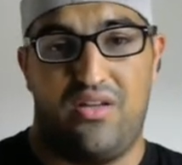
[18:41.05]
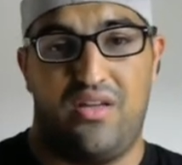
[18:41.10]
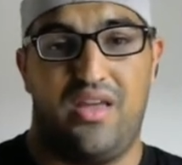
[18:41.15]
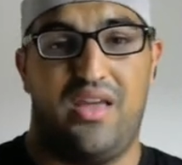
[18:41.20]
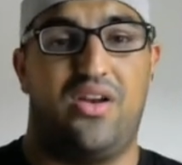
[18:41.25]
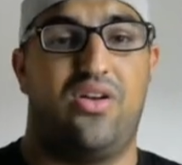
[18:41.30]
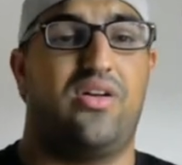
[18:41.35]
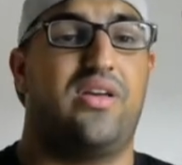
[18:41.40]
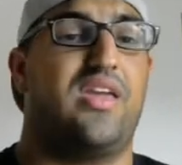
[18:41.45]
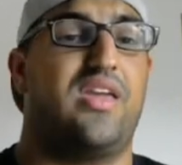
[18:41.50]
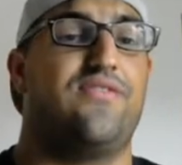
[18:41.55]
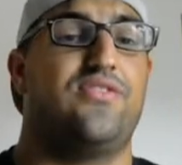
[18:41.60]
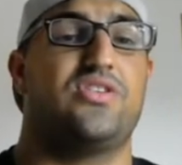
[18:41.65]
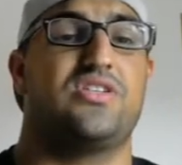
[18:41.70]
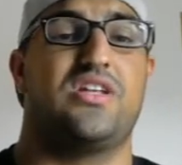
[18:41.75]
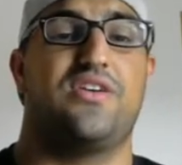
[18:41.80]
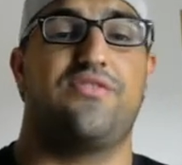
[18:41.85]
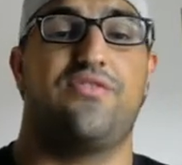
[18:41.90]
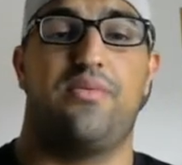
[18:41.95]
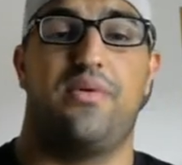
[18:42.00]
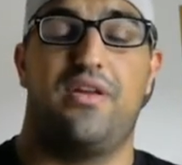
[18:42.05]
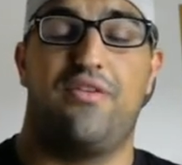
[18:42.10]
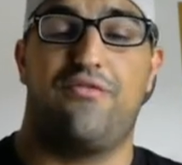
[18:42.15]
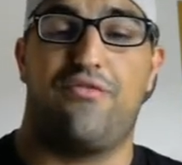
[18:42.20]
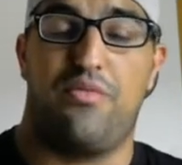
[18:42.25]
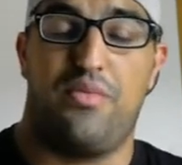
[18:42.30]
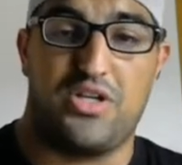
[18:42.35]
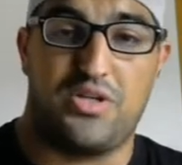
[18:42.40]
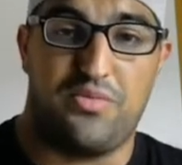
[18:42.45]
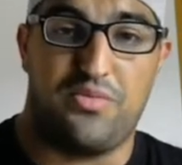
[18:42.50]
It'll give you
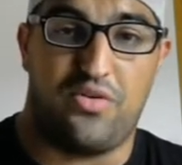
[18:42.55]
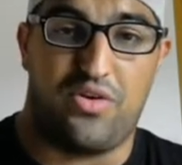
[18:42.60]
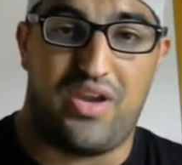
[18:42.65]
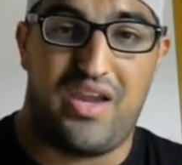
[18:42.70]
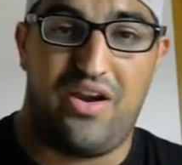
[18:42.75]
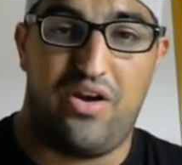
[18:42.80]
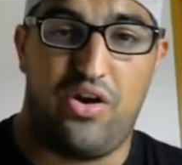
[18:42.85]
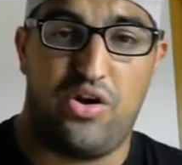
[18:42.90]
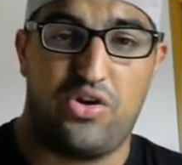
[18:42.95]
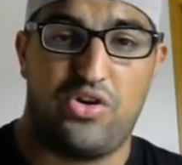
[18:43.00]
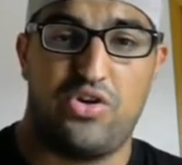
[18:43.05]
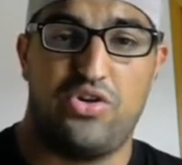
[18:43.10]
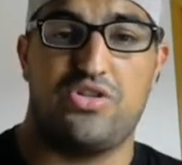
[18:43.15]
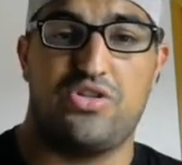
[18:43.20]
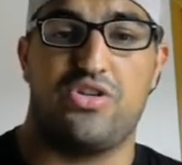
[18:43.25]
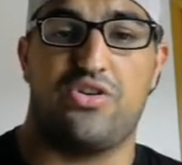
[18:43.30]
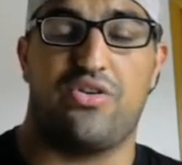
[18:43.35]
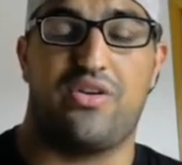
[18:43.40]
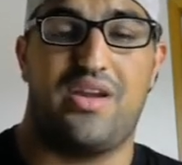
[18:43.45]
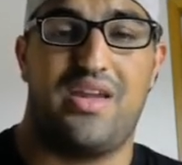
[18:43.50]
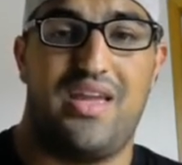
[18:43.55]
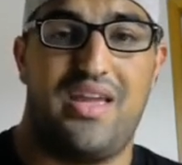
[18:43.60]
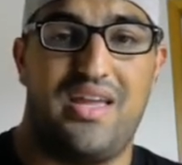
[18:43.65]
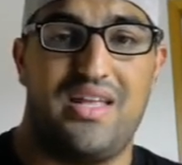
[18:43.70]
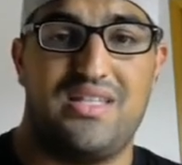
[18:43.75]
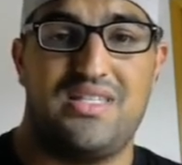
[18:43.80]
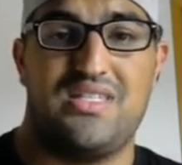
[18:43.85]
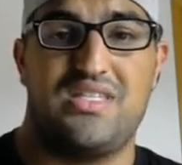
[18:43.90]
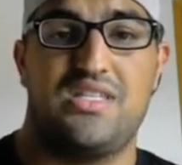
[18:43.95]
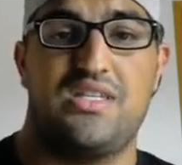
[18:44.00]
information about characters, their
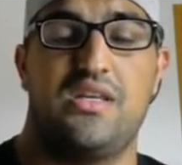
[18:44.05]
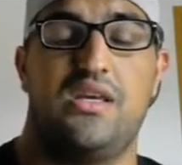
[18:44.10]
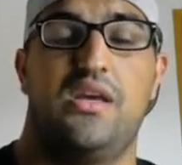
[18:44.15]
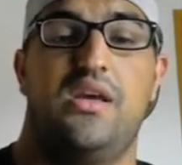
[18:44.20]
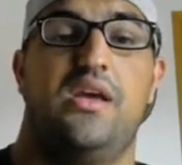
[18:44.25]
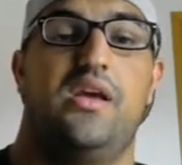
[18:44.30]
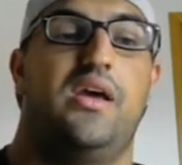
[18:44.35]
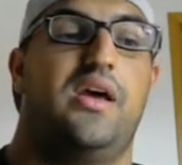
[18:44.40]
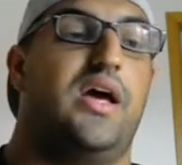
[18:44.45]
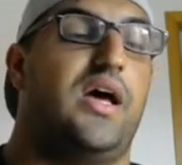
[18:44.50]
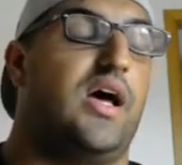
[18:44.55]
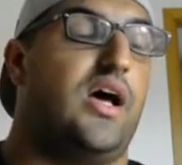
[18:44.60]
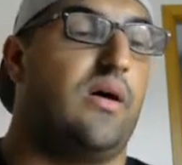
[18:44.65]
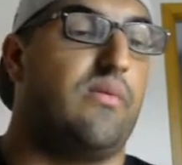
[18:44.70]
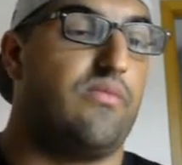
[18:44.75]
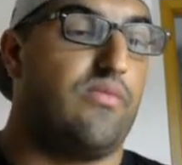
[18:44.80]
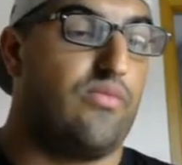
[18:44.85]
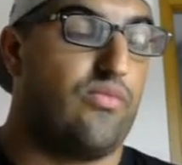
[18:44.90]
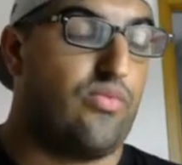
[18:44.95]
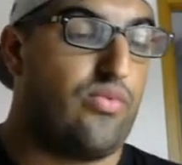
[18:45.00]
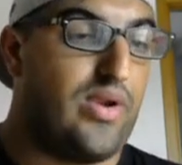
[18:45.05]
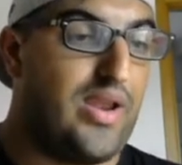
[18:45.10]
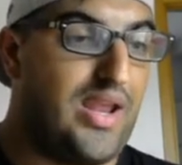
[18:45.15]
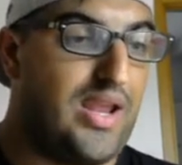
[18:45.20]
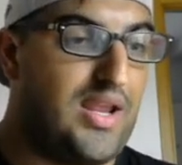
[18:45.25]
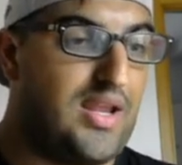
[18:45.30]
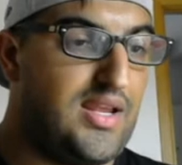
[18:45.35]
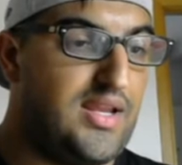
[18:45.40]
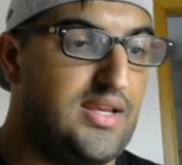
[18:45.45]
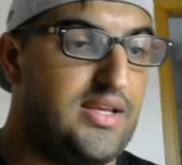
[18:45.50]
kits,
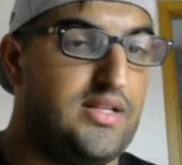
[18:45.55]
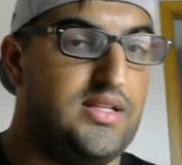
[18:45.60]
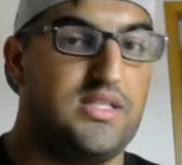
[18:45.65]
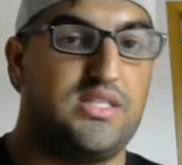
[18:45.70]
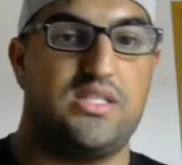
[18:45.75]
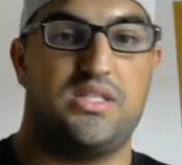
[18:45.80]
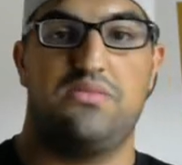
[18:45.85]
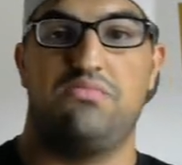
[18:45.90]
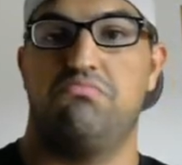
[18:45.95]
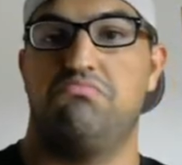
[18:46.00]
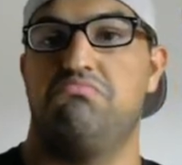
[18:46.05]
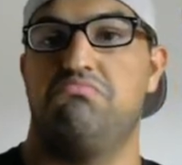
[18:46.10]
raids,